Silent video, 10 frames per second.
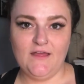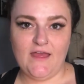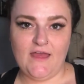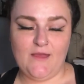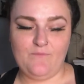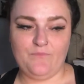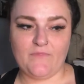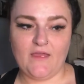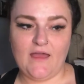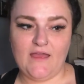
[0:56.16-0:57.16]
Um,
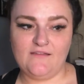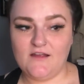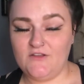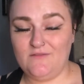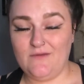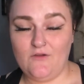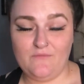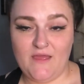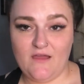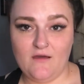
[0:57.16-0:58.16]
I started doing my
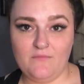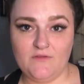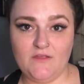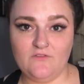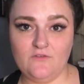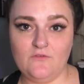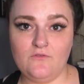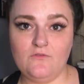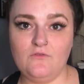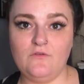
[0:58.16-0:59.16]
own makeup years
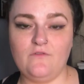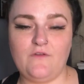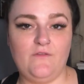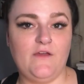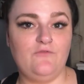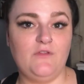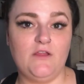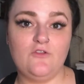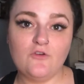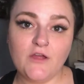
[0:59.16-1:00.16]
ago, found that I really
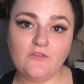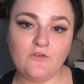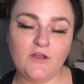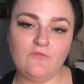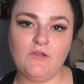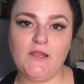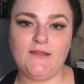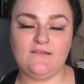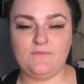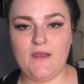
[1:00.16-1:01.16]
enjoyed doing it and really
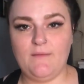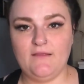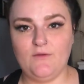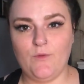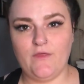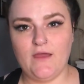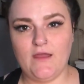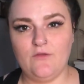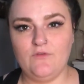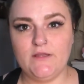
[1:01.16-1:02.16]
liked experimenting with it,
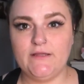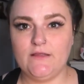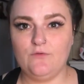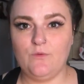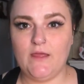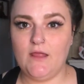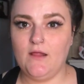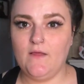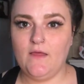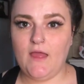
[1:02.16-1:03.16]
and I really like the way
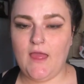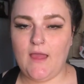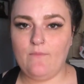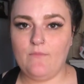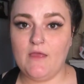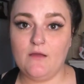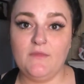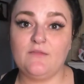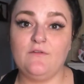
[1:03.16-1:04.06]
um, makeup makes